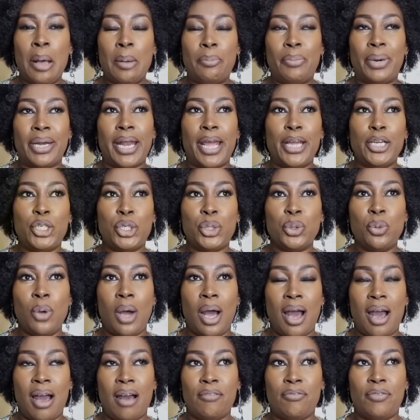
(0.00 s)
but I do
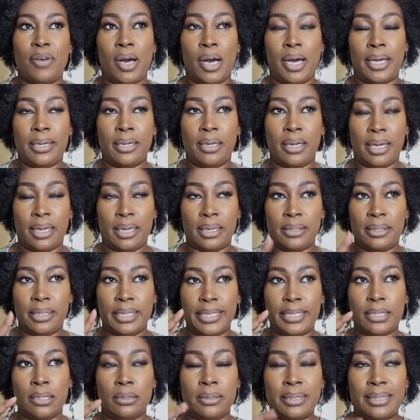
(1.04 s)
have a
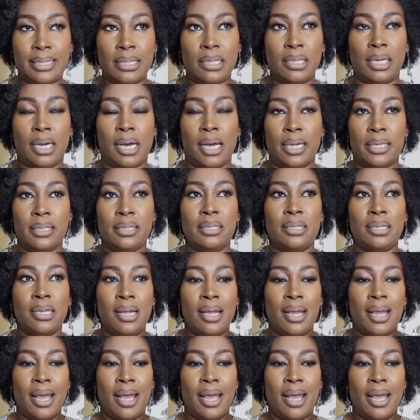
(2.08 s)
little decant.